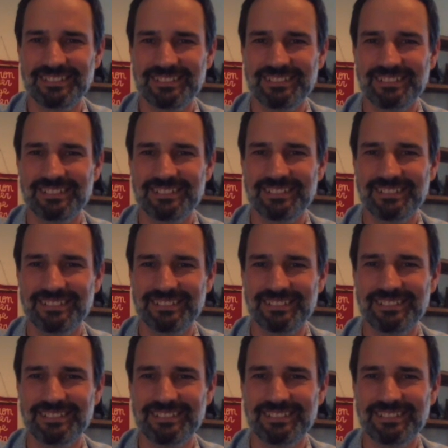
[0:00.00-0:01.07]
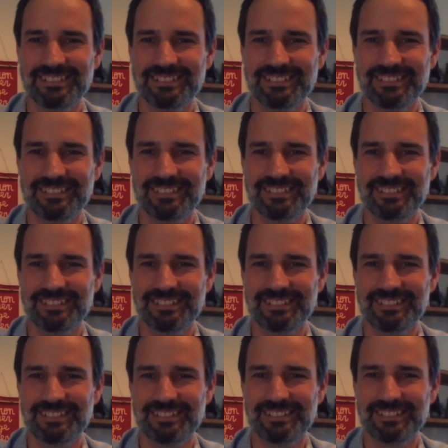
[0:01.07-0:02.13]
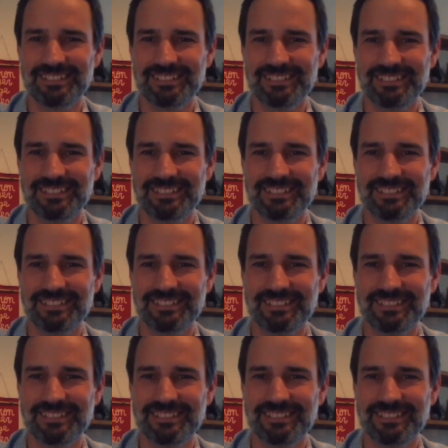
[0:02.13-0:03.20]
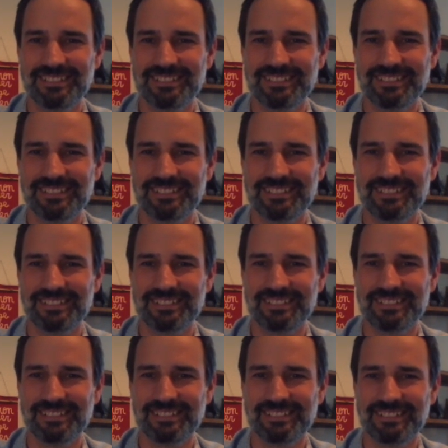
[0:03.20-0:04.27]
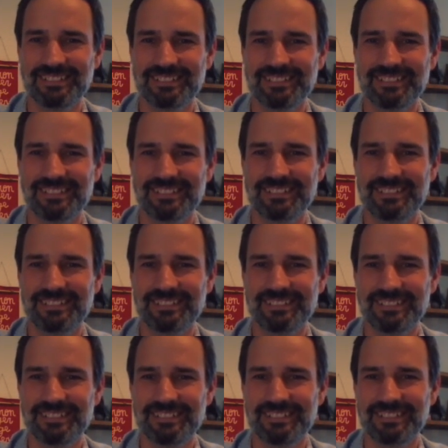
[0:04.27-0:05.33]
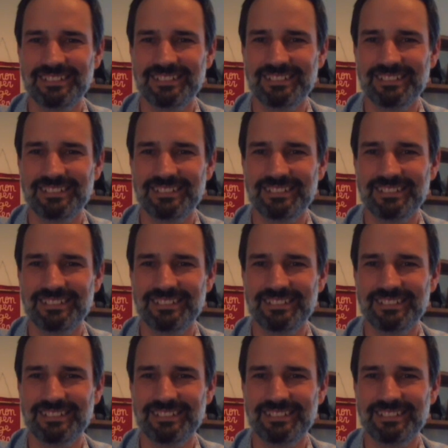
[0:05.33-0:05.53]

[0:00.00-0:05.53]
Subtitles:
(silent)